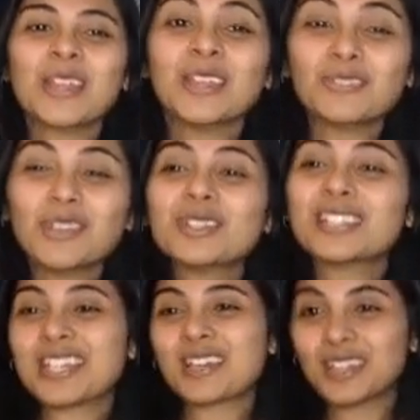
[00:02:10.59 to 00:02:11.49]
The first
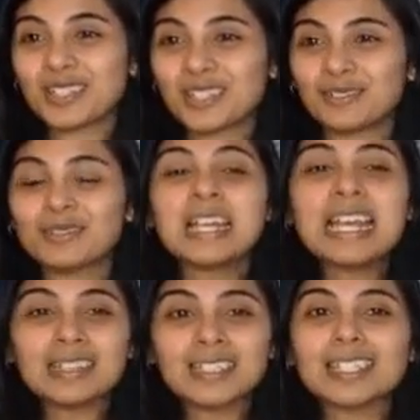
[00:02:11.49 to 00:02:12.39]
thing you're gonna do,
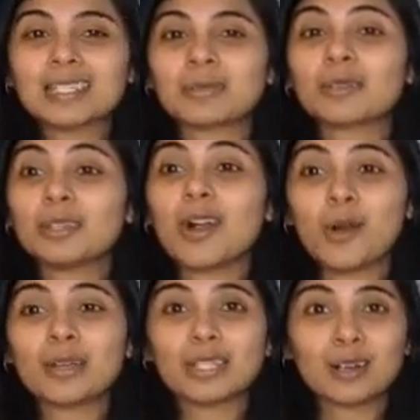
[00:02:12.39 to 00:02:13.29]
and this is something we
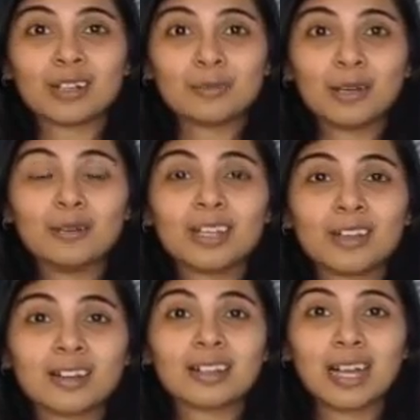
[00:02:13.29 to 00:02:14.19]
always talk about in
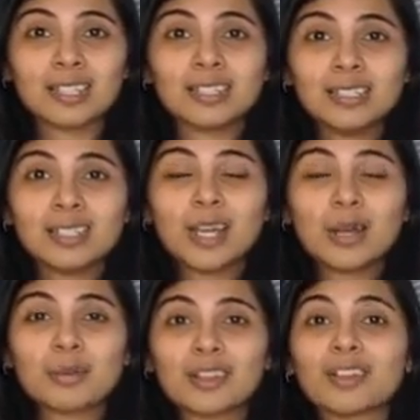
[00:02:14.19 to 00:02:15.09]
our classes
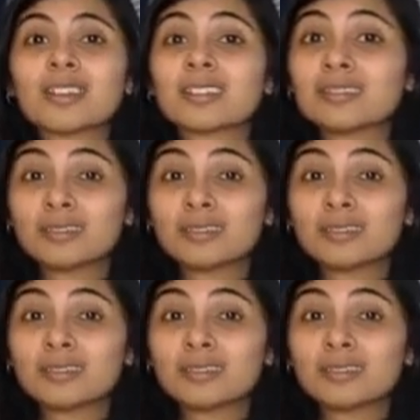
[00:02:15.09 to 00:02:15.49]
with our